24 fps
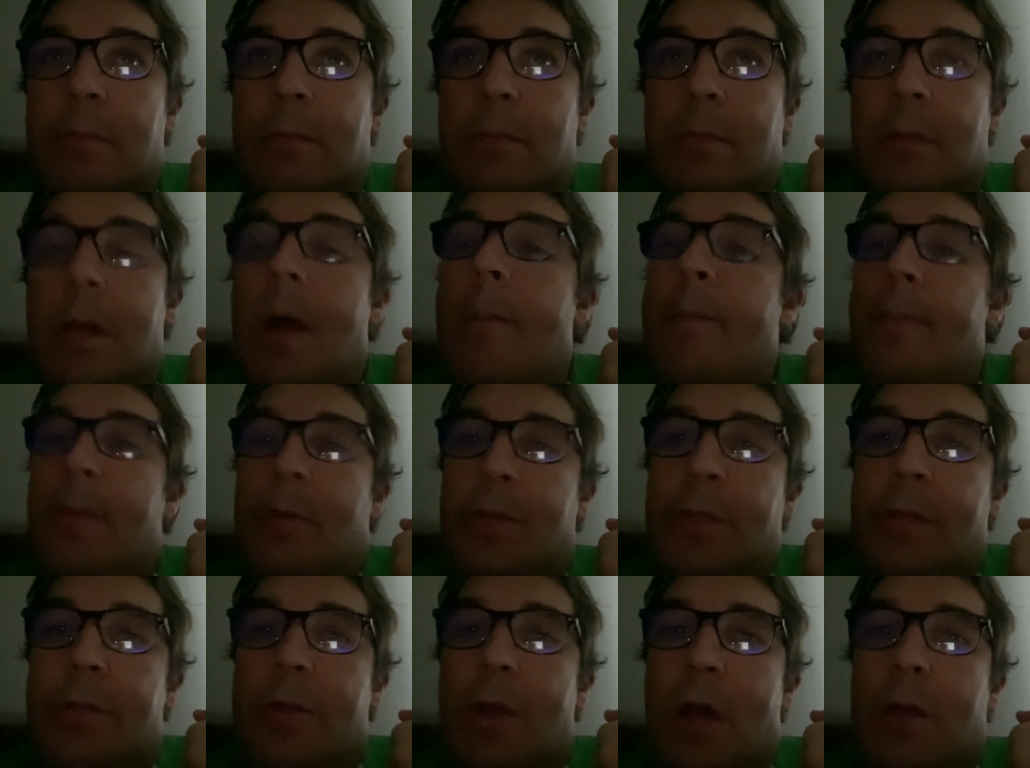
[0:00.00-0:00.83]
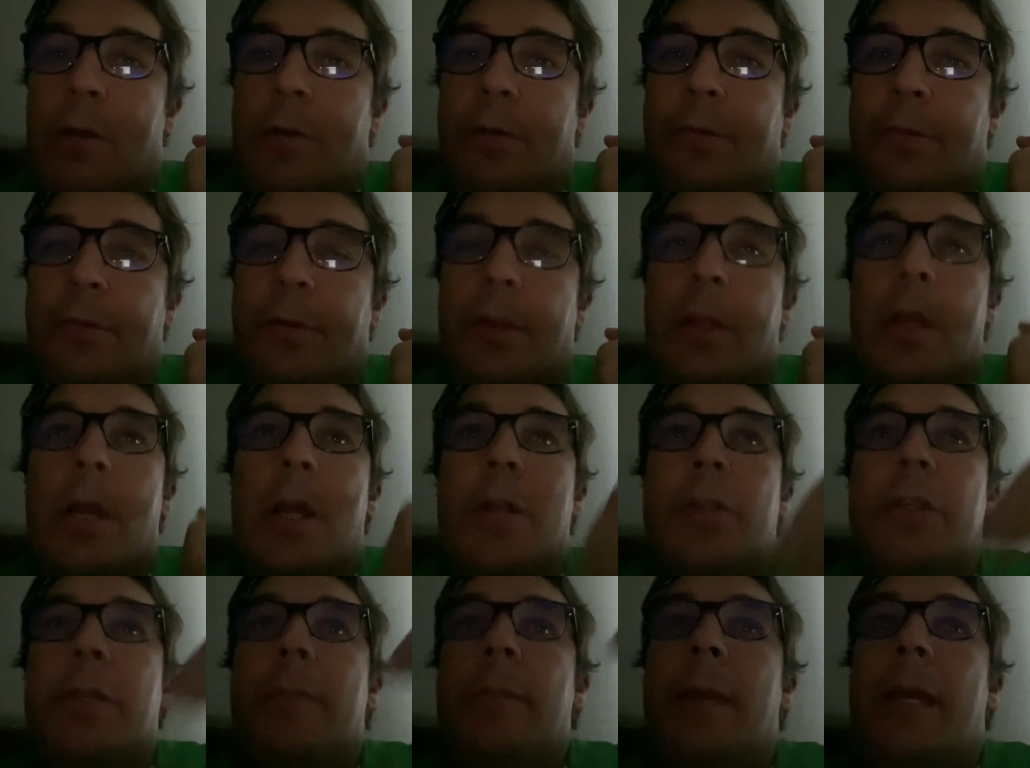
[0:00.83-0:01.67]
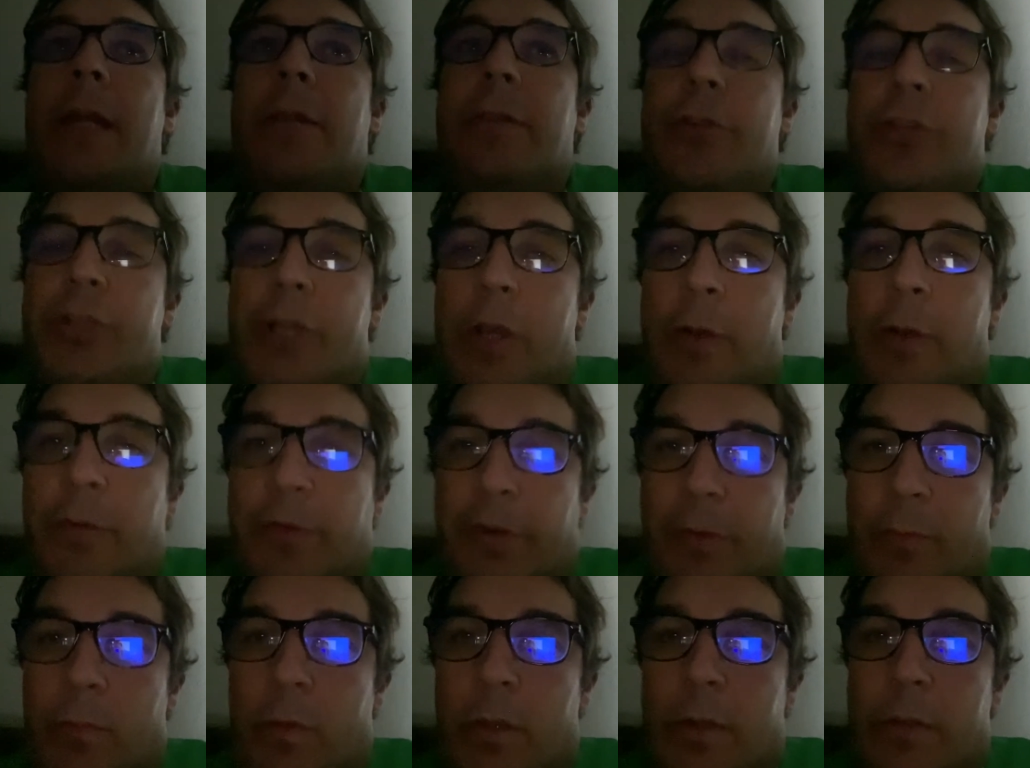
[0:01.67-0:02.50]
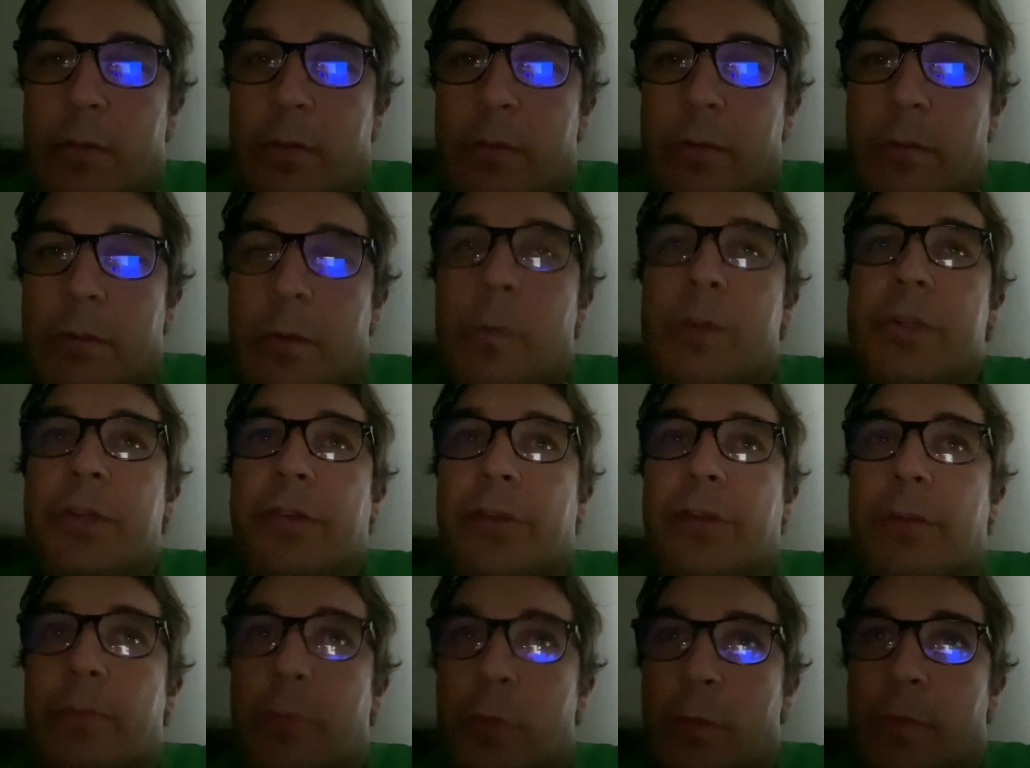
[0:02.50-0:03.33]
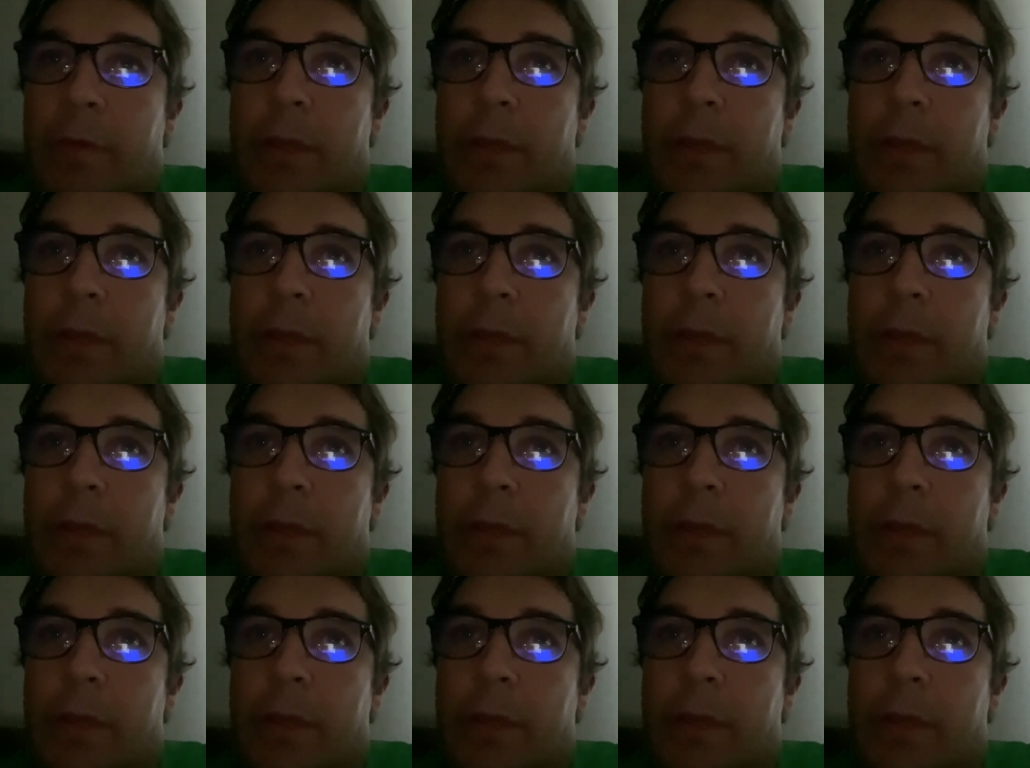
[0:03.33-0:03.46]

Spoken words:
$1 million, to make The Chosen One, which is a movie